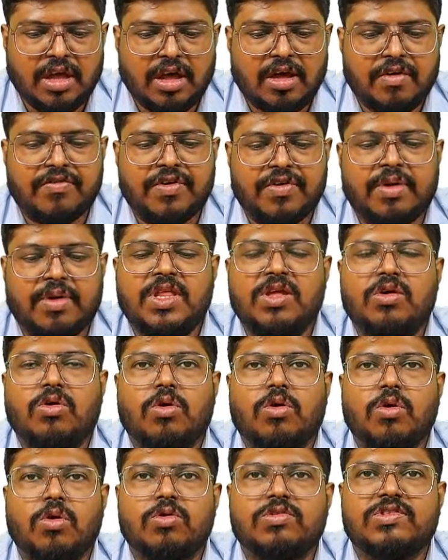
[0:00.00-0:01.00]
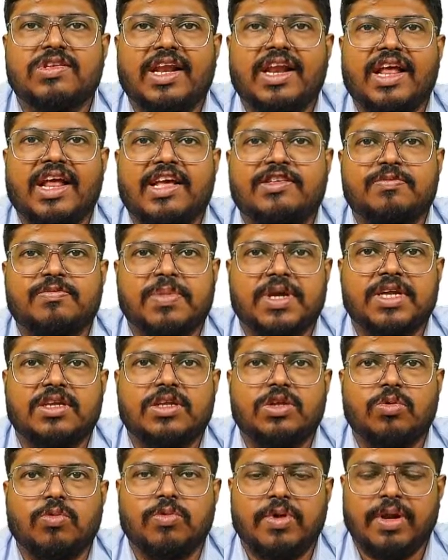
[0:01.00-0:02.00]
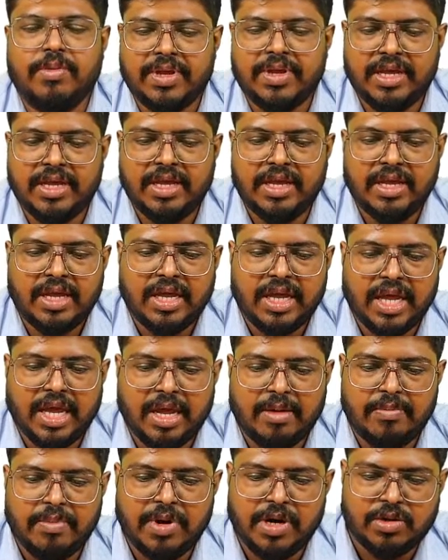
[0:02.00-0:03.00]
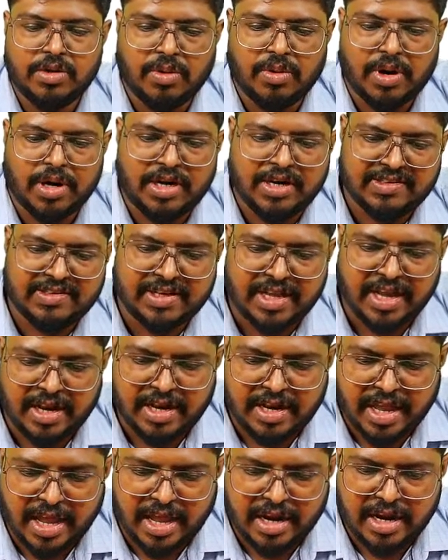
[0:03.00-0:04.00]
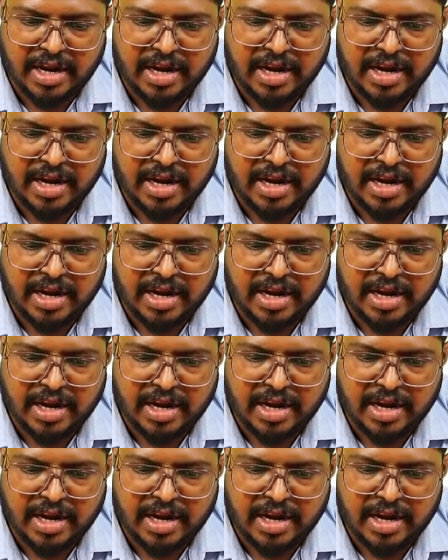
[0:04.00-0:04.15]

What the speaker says: From the occlusal aspect, you will be able to understand that